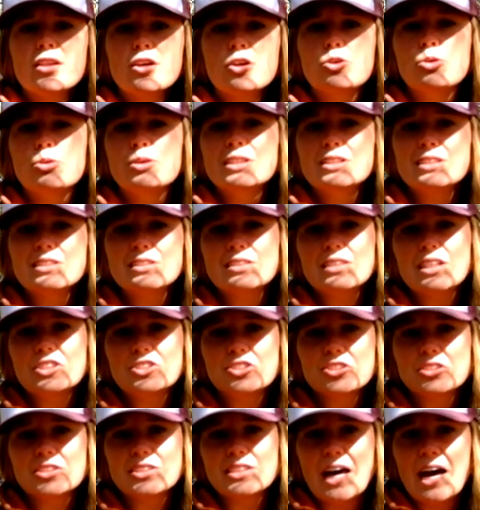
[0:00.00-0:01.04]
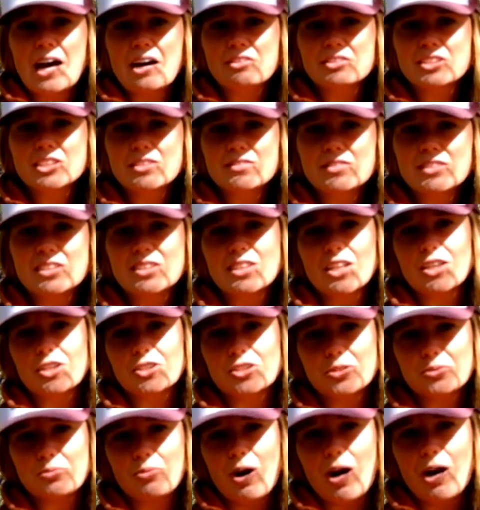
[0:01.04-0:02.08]
the quintessential sounds of a cedar
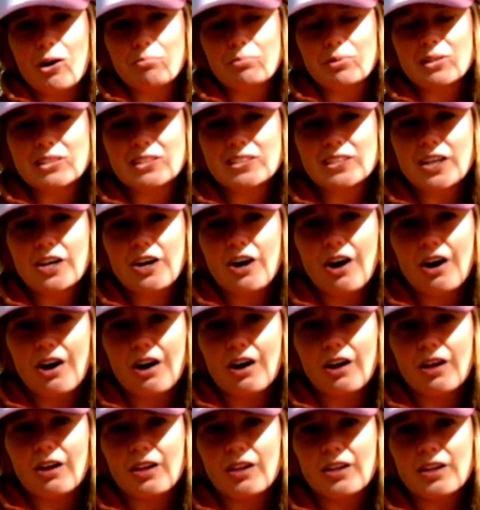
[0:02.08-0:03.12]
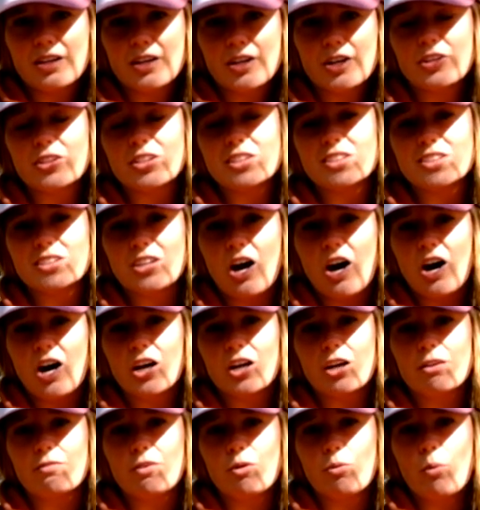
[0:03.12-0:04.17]
swamp is the call or the
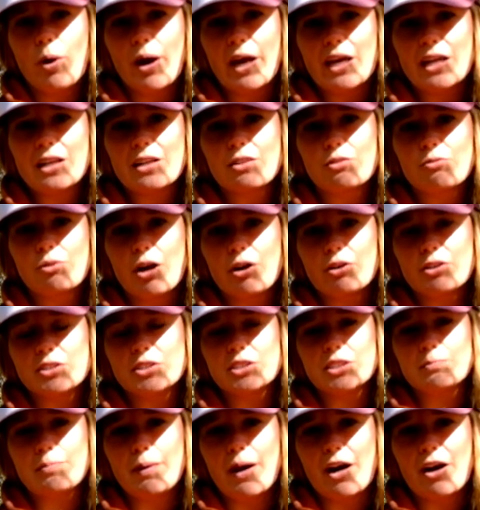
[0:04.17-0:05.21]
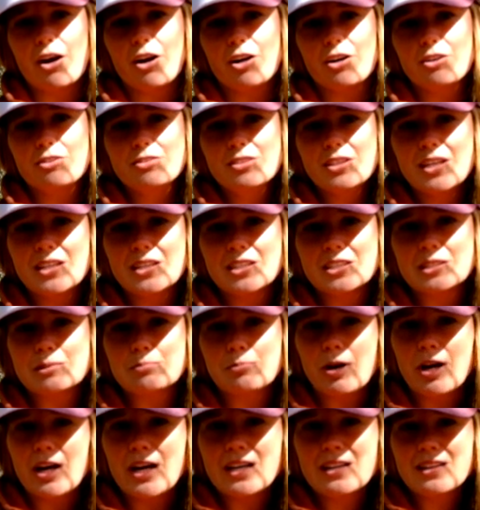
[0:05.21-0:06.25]
song of a white-throated sparrow in the
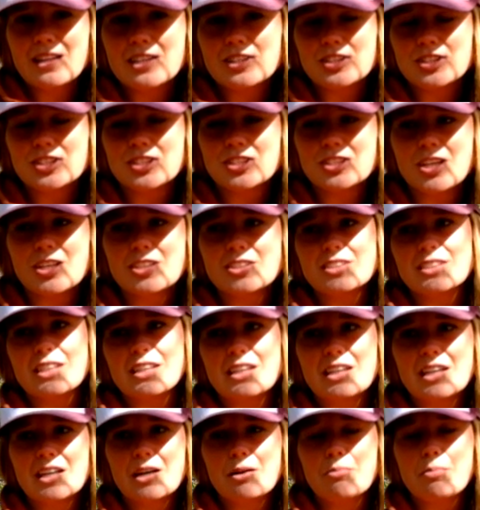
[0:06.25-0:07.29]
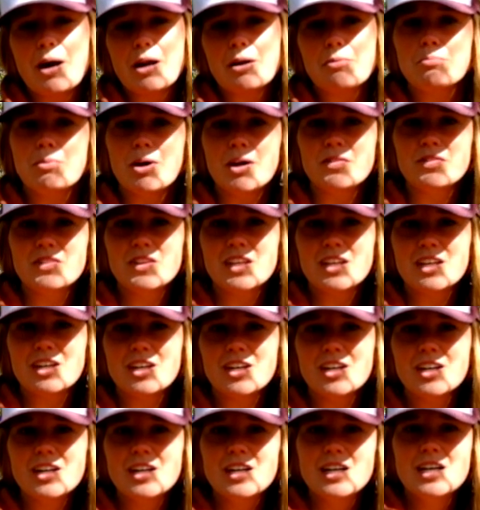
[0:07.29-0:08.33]
spring. They should start singing in about a month
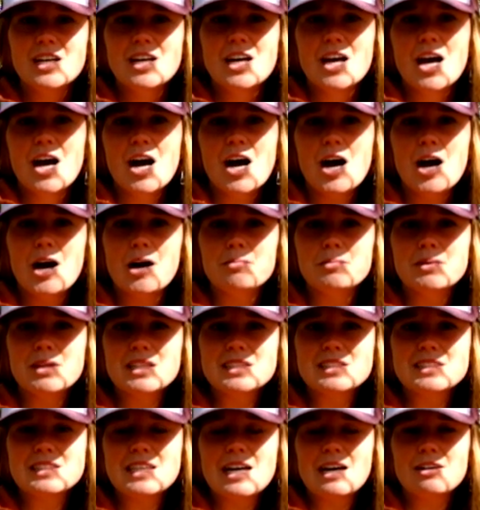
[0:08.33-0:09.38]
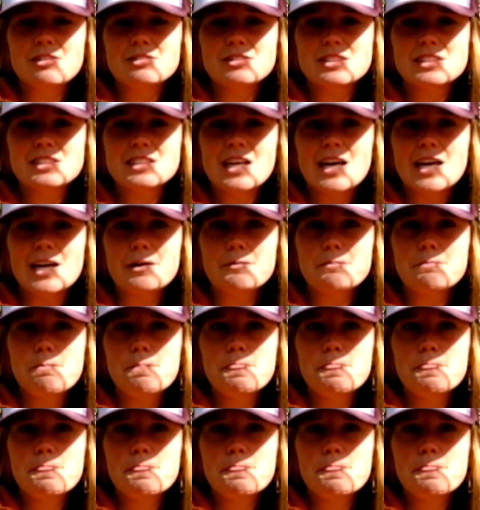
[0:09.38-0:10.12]
here. Um, and it sounds like